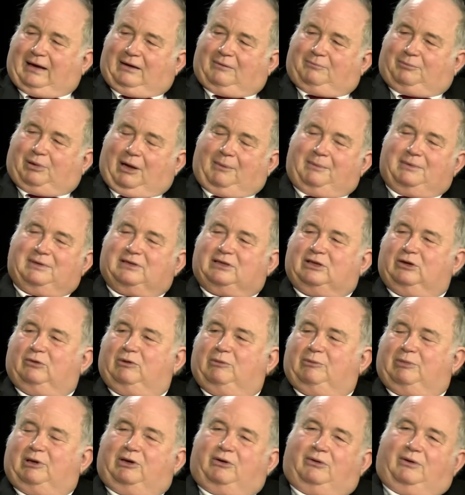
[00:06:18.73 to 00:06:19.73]
and probably still
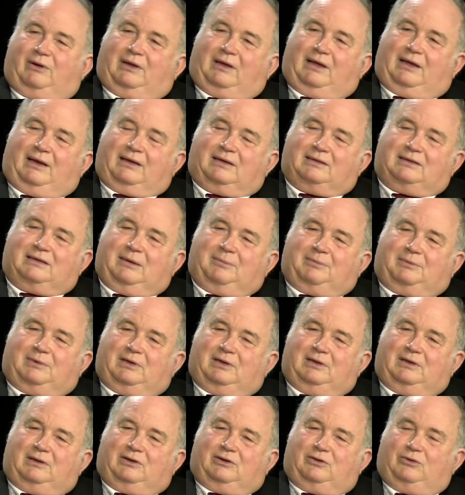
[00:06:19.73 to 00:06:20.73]
would be doing that, except
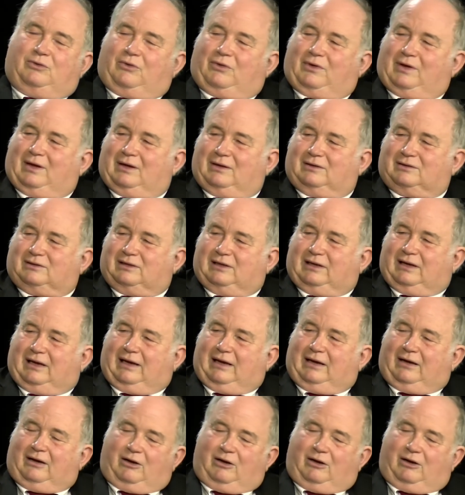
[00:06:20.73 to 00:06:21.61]
in 2008,